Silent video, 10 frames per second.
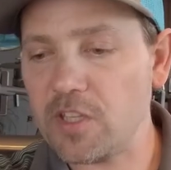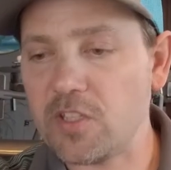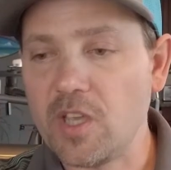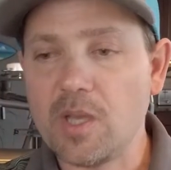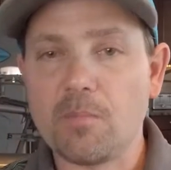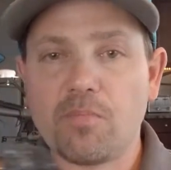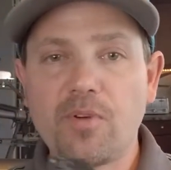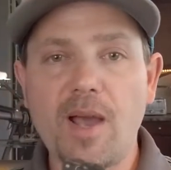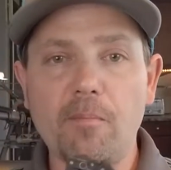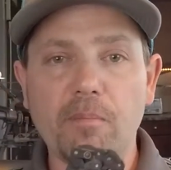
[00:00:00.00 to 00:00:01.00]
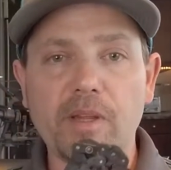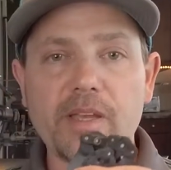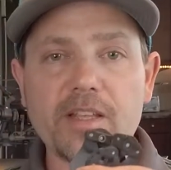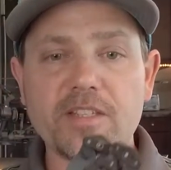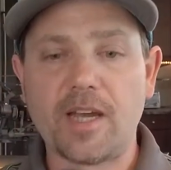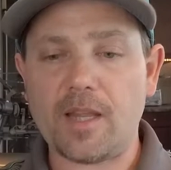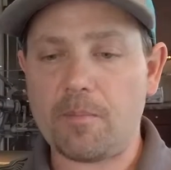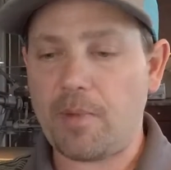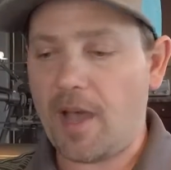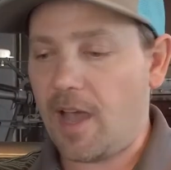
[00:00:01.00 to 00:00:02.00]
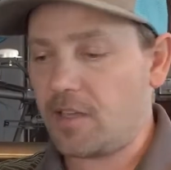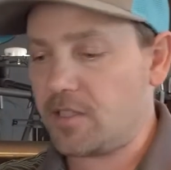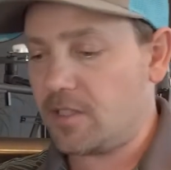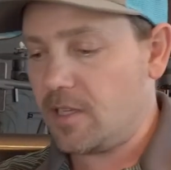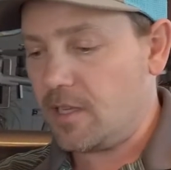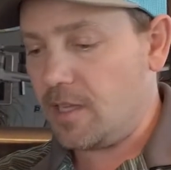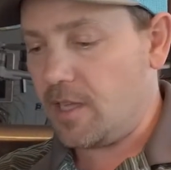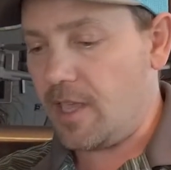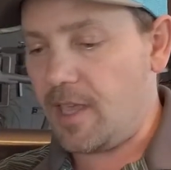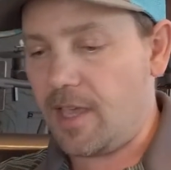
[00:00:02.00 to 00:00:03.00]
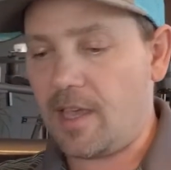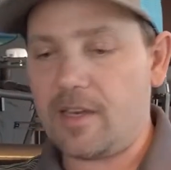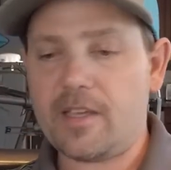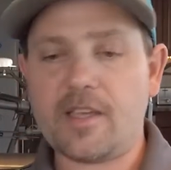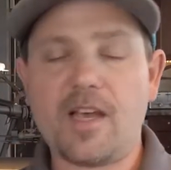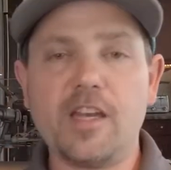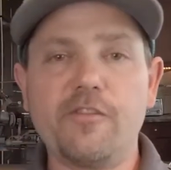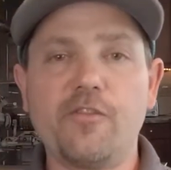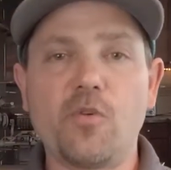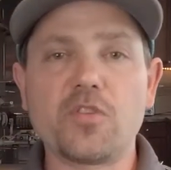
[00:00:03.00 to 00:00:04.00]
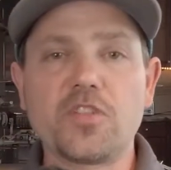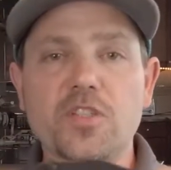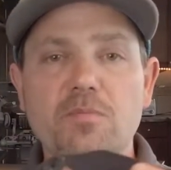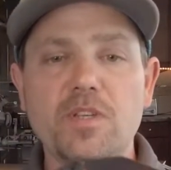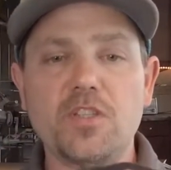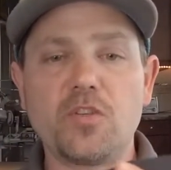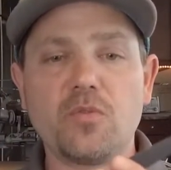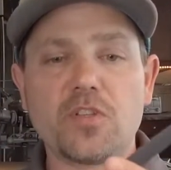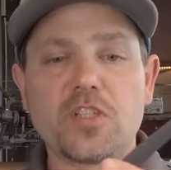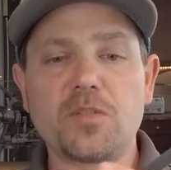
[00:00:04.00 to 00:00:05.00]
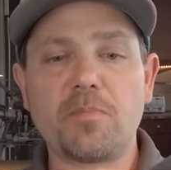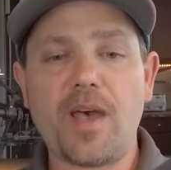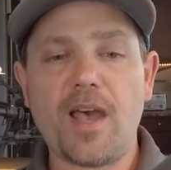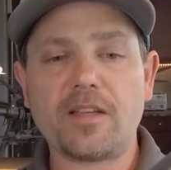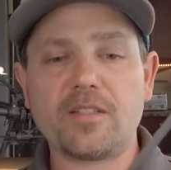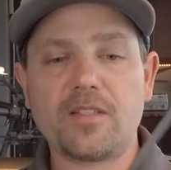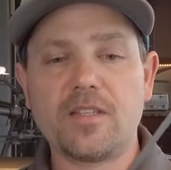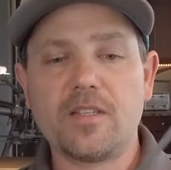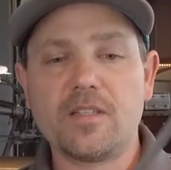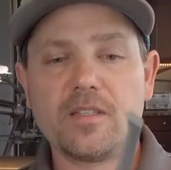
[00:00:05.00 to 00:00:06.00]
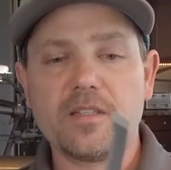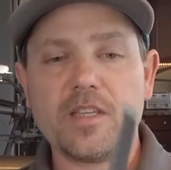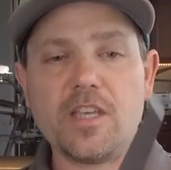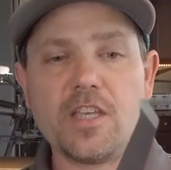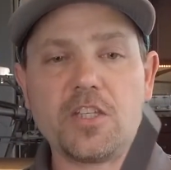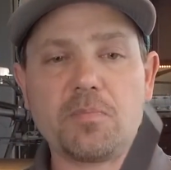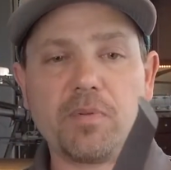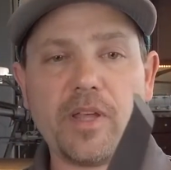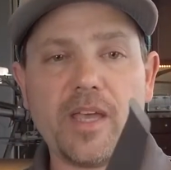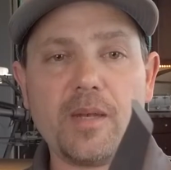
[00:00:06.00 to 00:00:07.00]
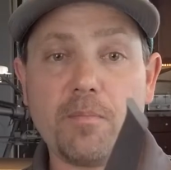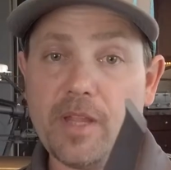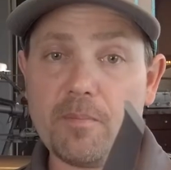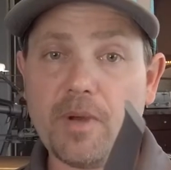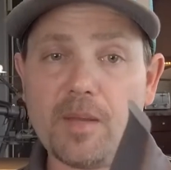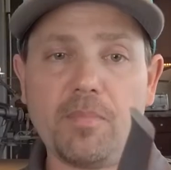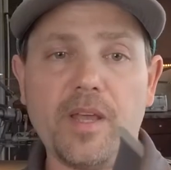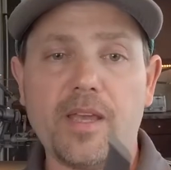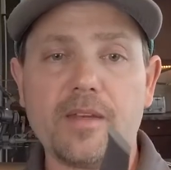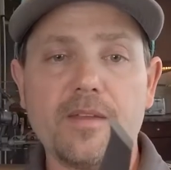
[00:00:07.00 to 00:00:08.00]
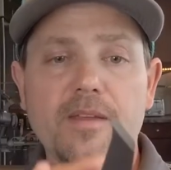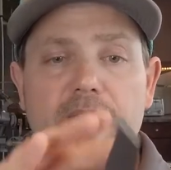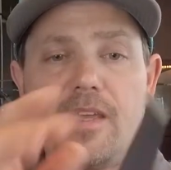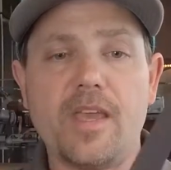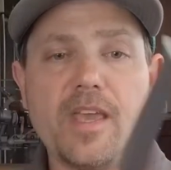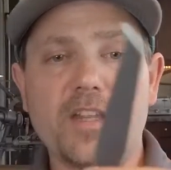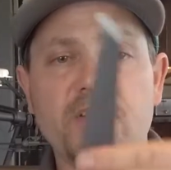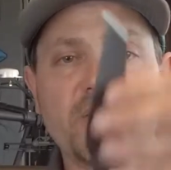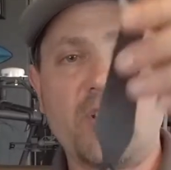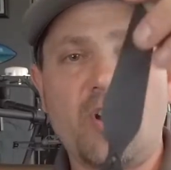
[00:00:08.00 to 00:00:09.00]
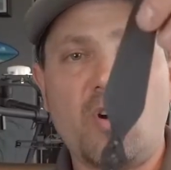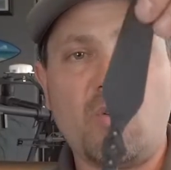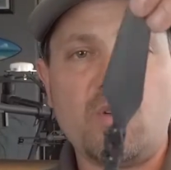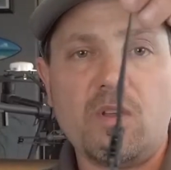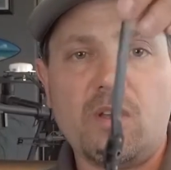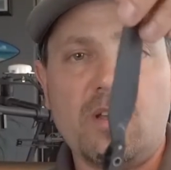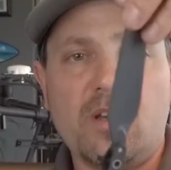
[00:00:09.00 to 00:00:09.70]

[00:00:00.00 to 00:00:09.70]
these prop blades out of the box, and it kind of forces me to inspect each blade by blade. And so